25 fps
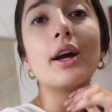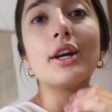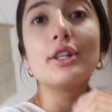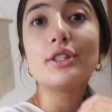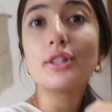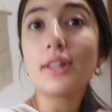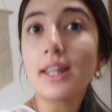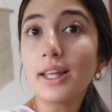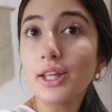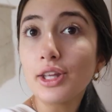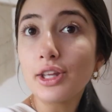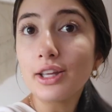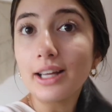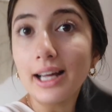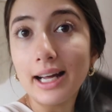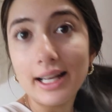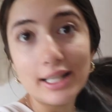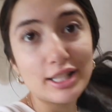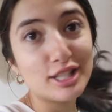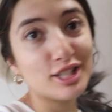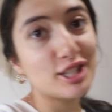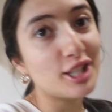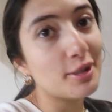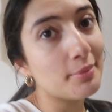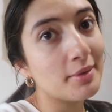So thank you
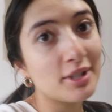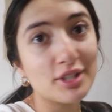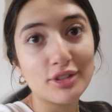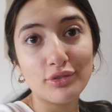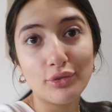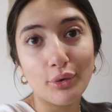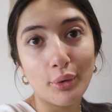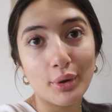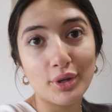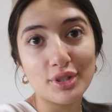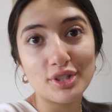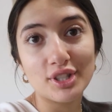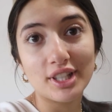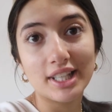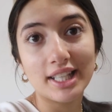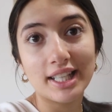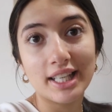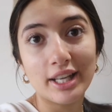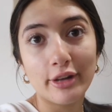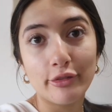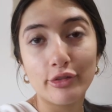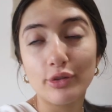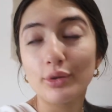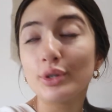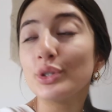guys so much for
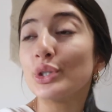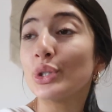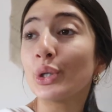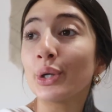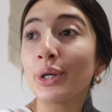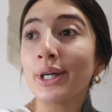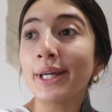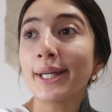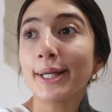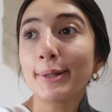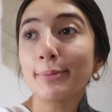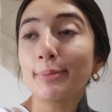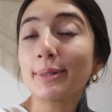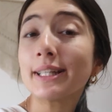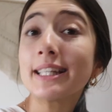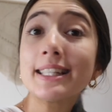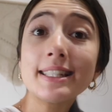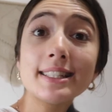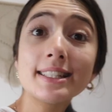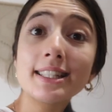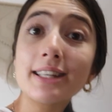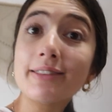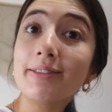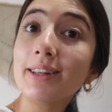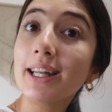watching. If you enjoyed,
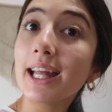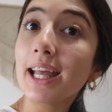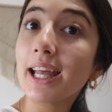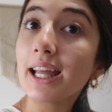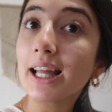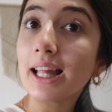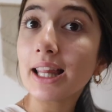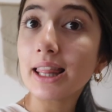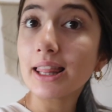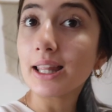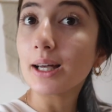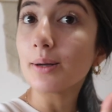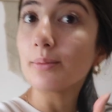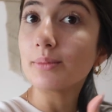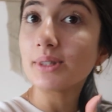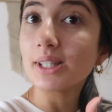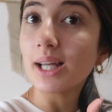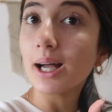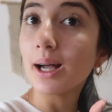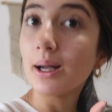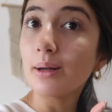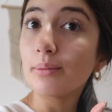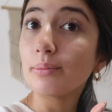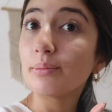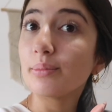please give it a thumbs
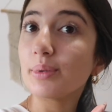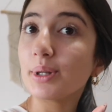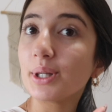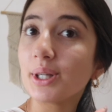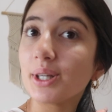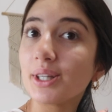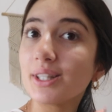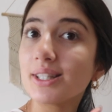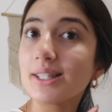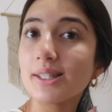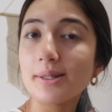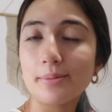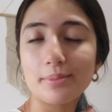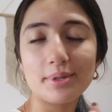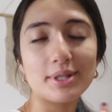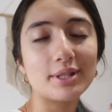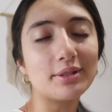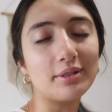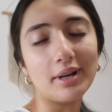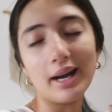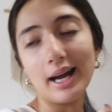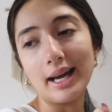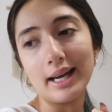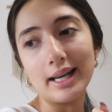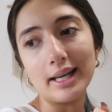up,
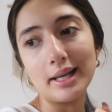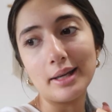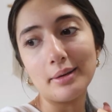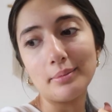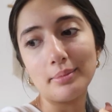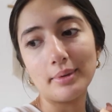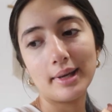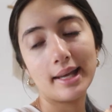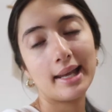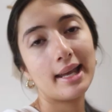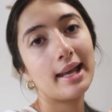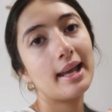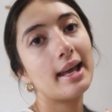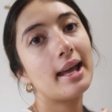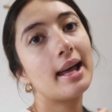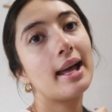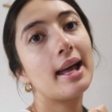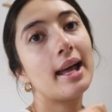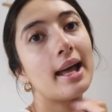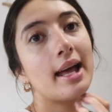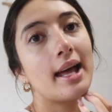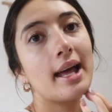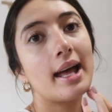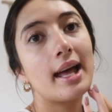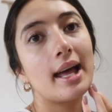subscribe,
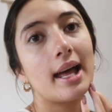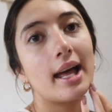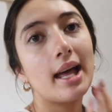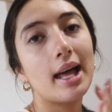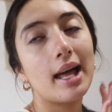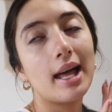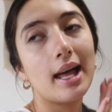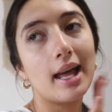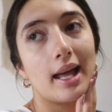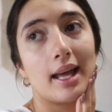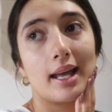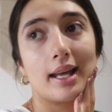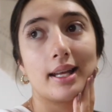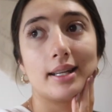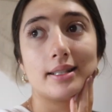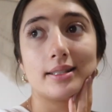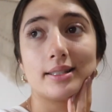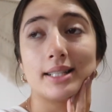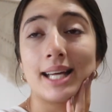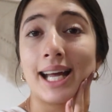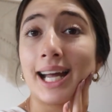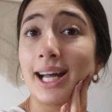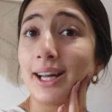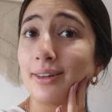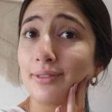
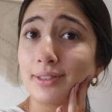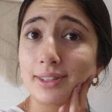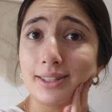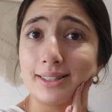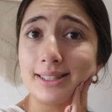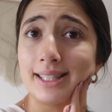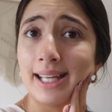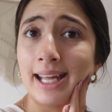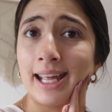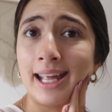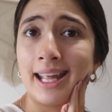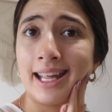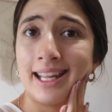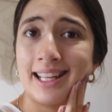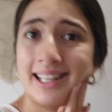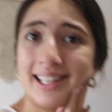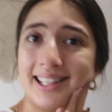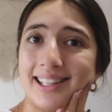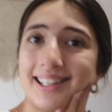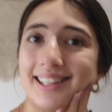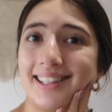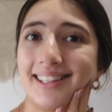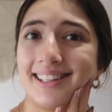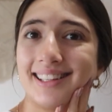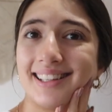and have a good day.
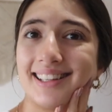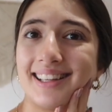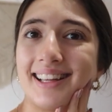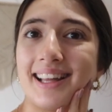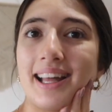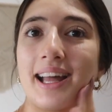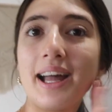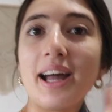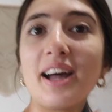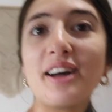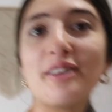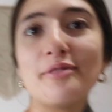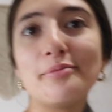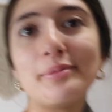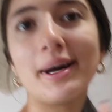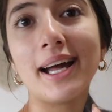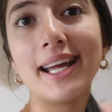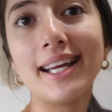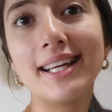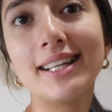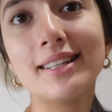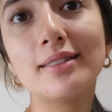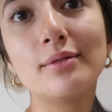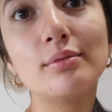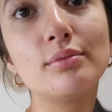
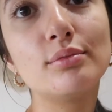Bye.